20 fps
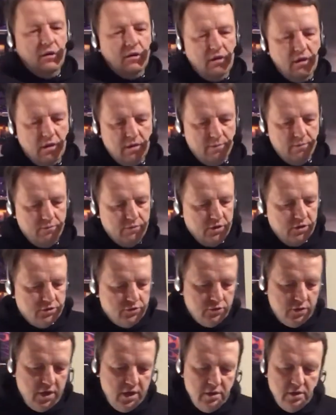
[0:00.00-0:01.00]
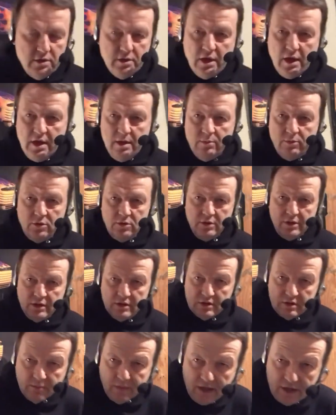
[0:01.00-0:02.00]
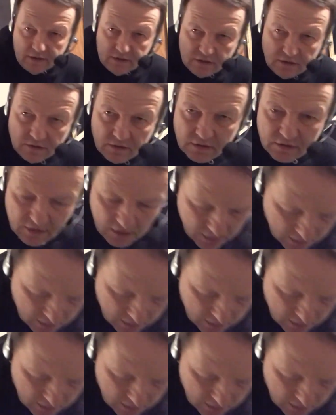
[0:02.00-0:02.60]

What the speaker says: Yep, the train table is a mess.